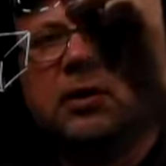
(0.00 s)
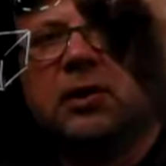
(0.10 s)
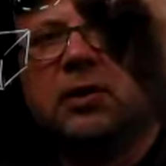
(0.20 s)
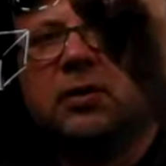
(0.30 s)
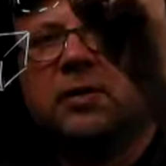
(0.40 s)

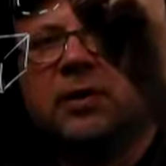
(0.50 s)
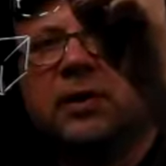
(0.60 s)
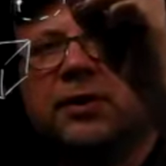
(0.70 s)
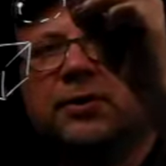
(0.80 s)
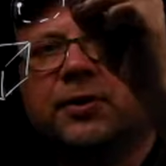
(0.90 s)
And over
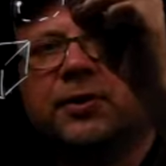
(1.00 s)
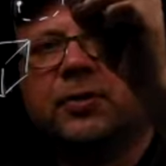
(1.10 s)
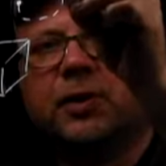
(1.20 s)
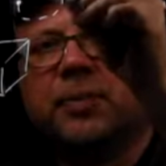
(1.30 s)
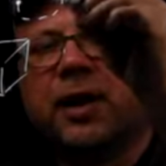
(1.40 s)
here is going to
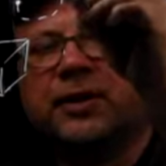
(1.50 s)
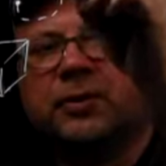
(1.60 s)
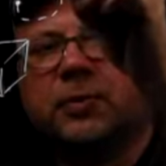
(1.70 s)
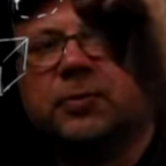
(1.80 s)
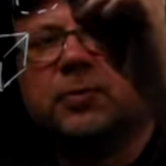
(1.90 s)
be the
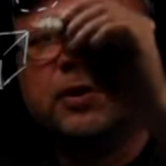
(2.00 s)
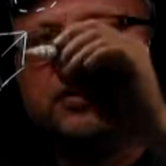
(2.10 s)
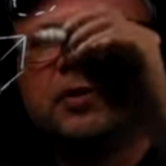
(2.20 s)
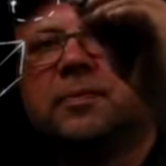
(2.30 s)
maximum speed,